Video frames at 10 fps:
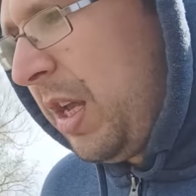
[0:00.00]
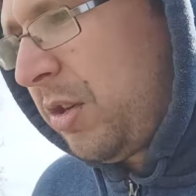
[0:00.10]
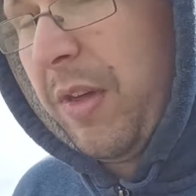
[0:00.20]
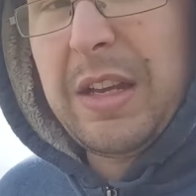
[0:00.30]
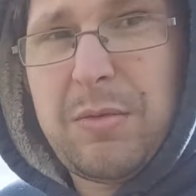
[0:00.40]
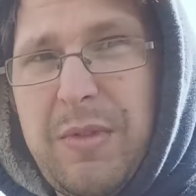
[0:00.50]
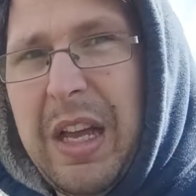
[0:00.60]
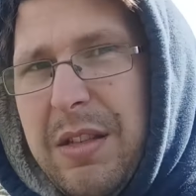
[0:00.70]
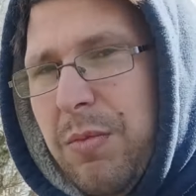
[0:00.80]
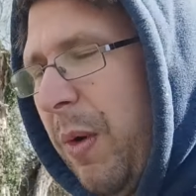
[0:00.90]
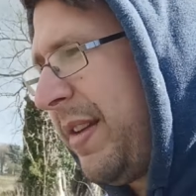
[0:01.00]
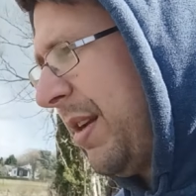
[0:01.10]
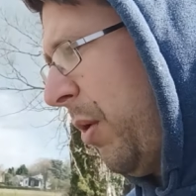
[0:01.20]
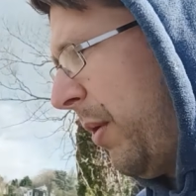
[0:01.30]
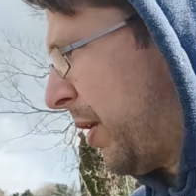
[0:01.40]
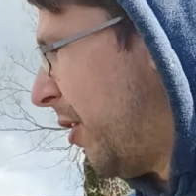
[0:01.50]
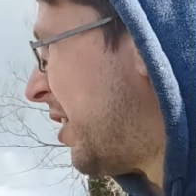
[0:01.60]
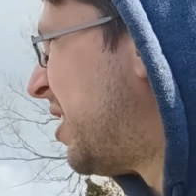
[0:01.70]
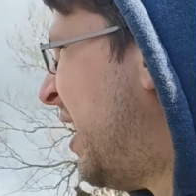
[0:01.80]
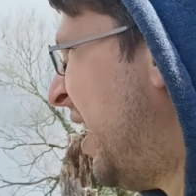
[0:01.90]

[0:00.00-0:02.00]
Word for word: So that's, that's basically what I would correct.